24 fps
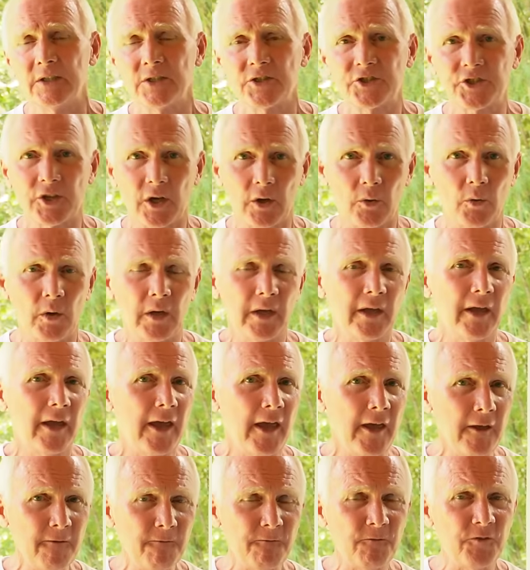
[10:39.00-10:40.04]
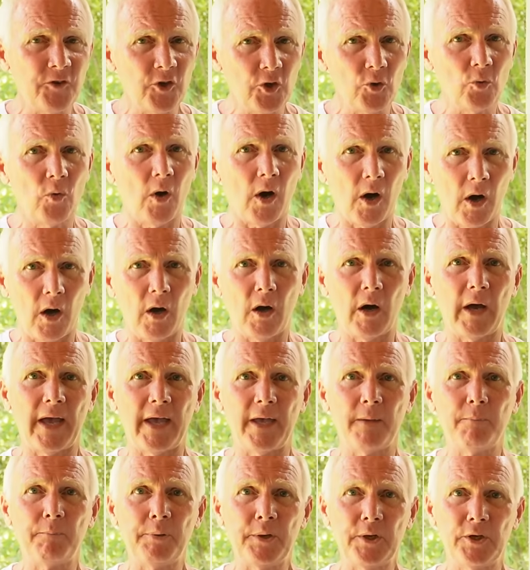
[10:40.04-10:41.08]
So, if you are
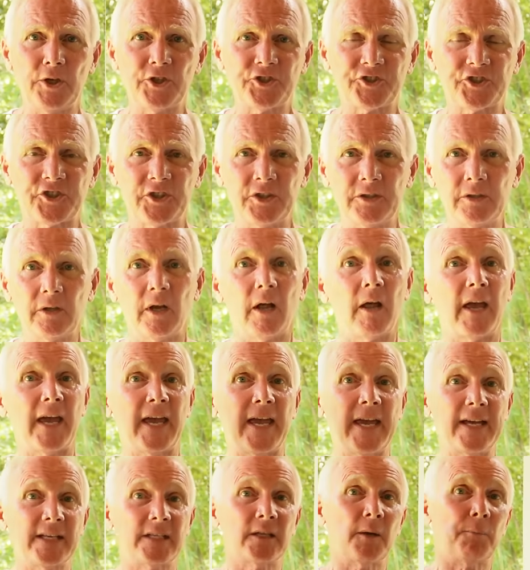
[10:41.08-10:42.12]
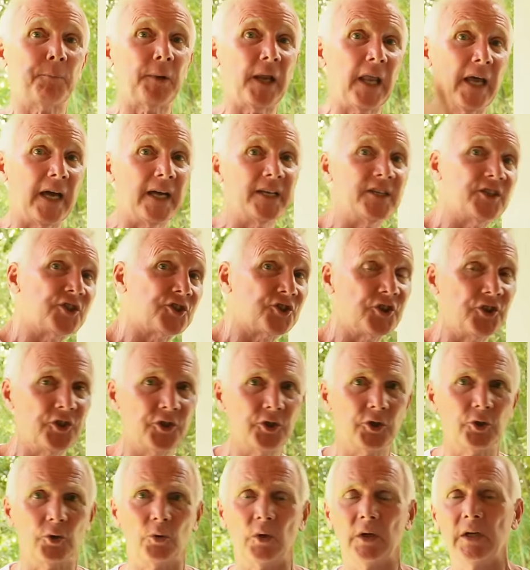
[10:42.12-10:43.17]
a person, it applies to
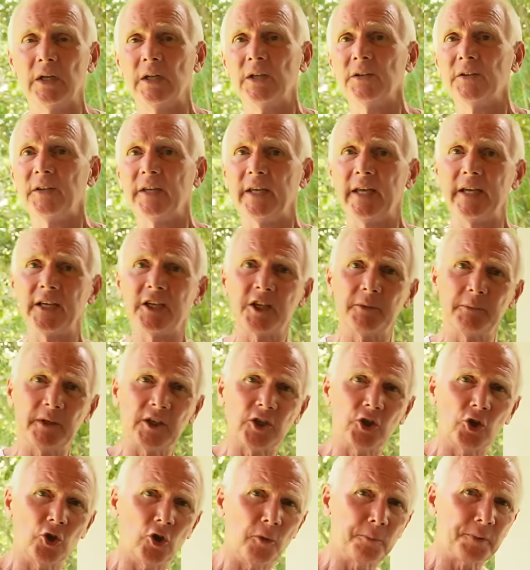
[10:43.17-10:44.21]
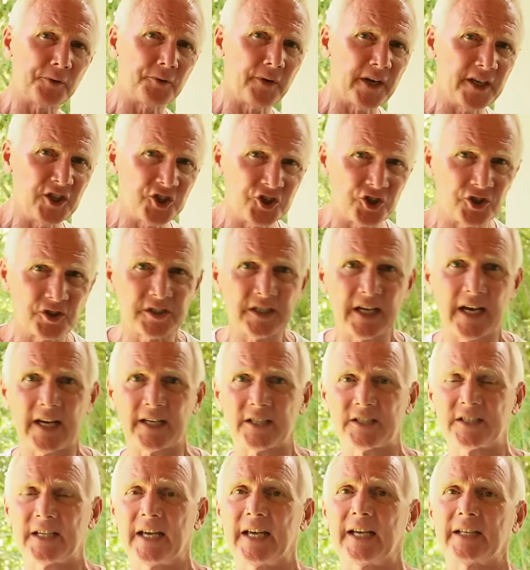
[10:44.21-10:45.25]
you. The Income and Corporation
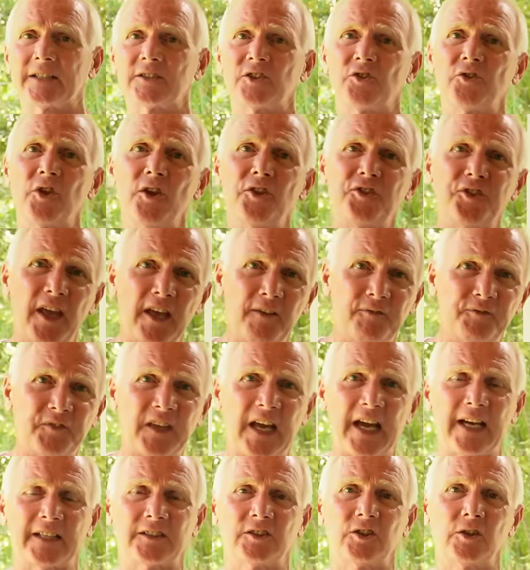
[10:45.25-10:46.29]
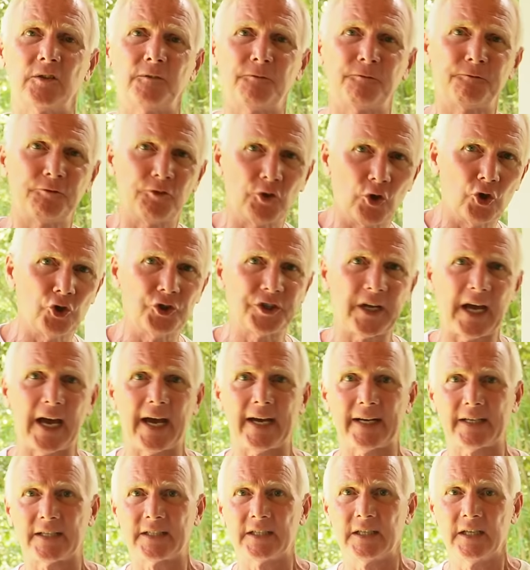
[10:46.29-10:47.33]
Tax Act, the Theft Act, the Fraud
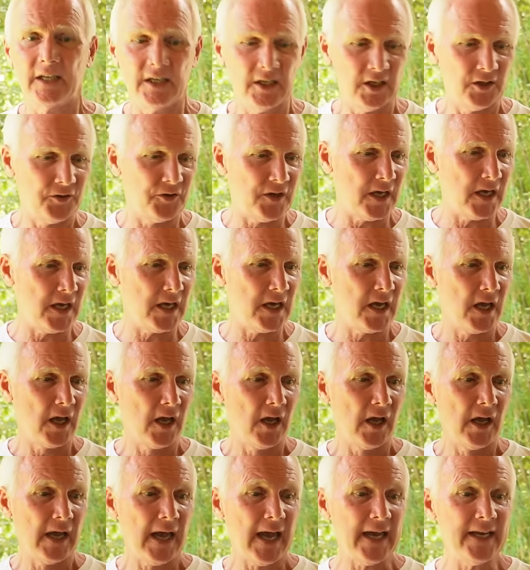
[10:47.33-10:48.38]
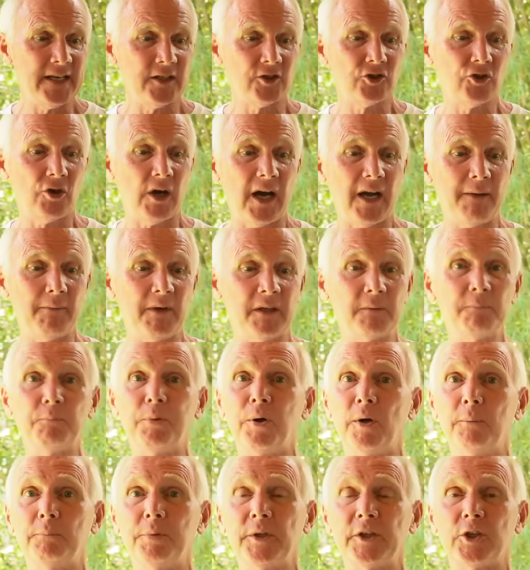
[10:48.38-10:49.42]
Act, the Hate Crime and
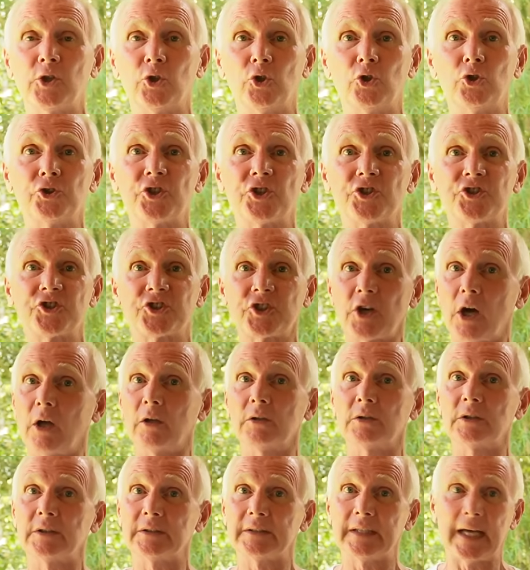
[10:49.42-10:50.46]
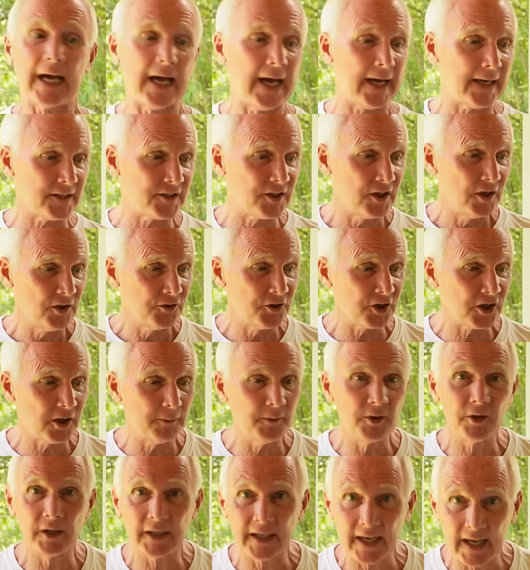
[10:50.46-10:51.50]
Public Order Scotland Act, the
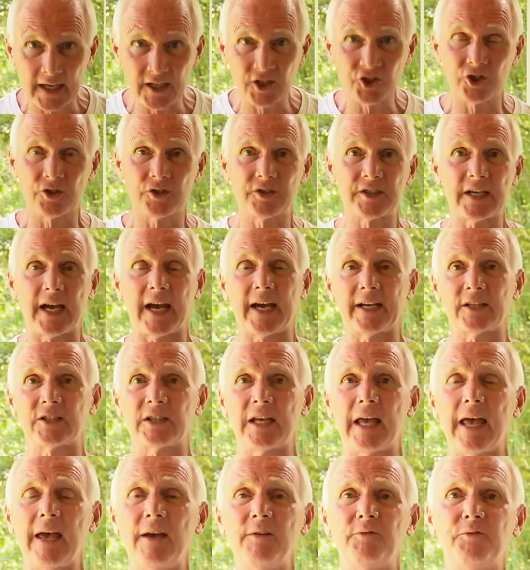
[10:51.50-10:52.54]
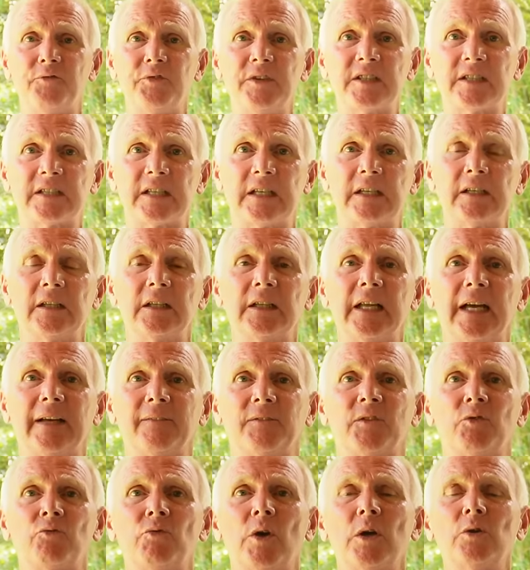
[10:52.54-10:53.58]
Communications Act, every single
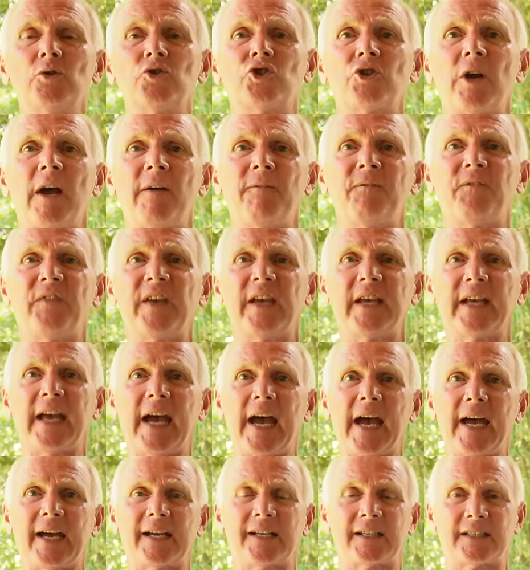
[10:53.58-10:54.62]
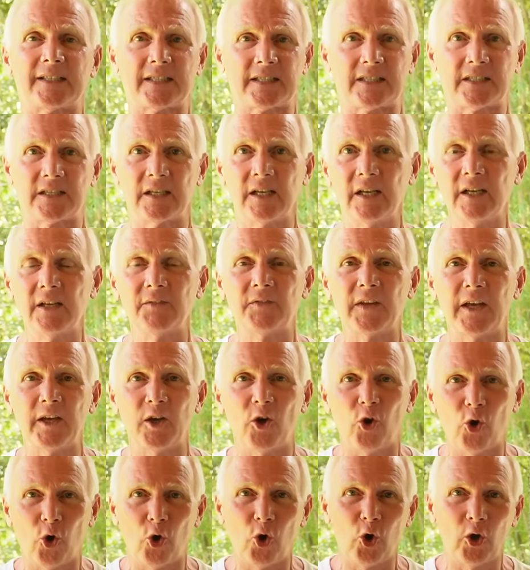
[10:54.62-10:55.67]
act, the Road Traffic Acts, they
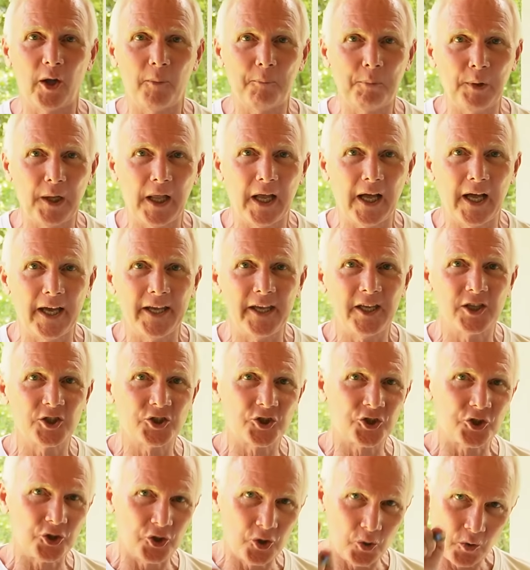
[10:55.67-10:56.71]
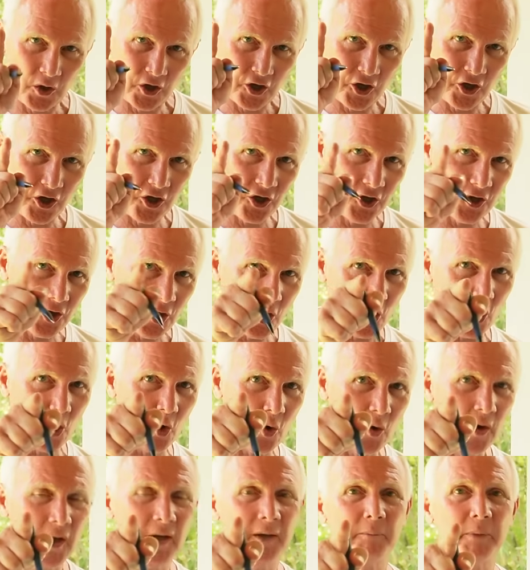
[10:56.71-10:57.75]
all apply to
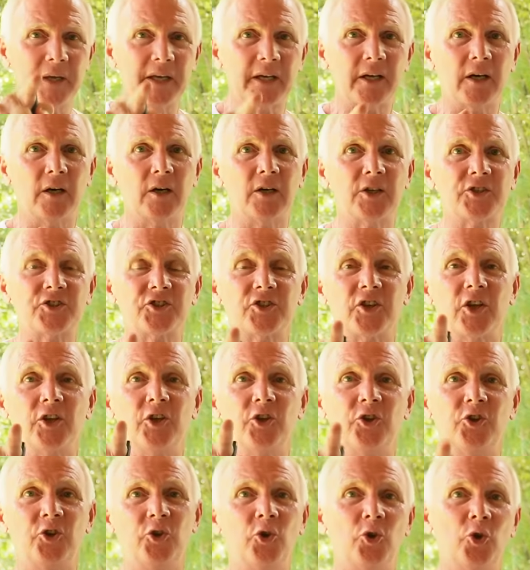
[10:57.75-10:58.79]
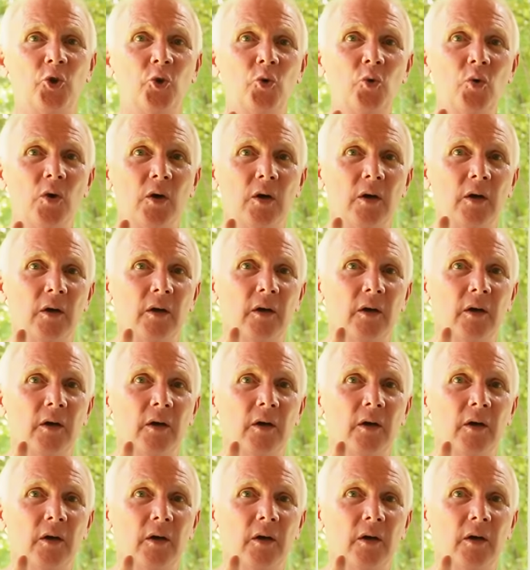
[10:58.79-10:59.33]
you because you